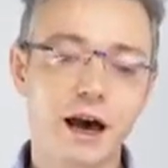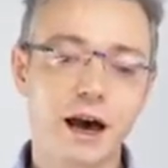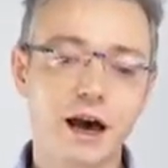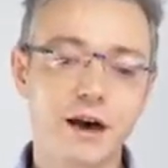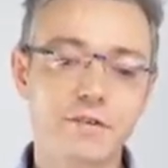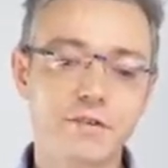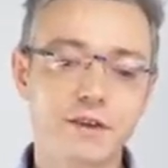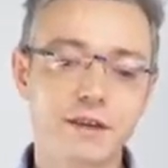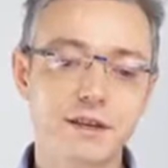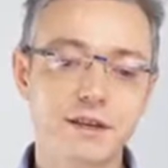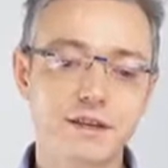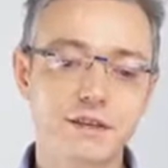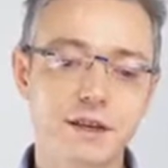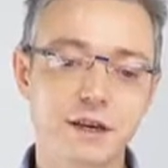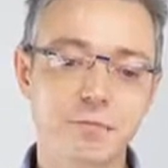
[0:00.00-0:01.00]
there
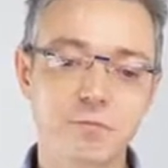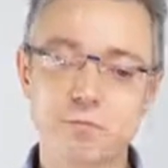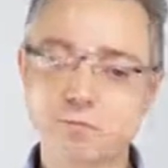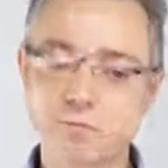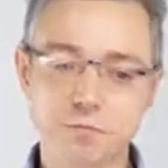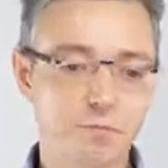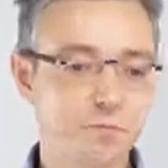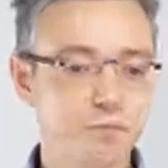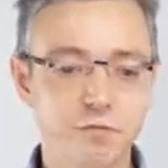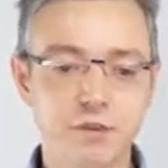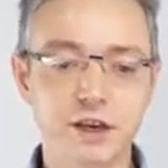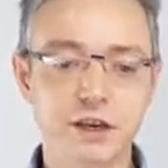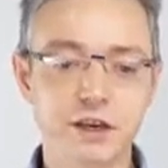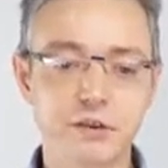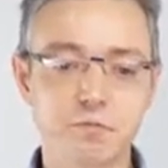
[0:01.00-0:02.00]
is a
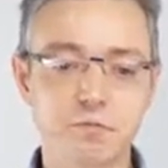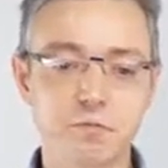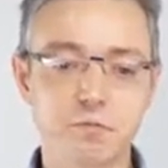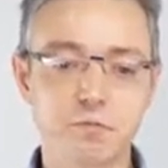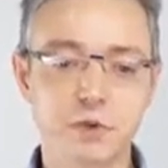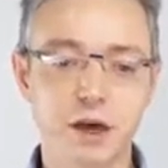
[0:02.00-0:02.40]
very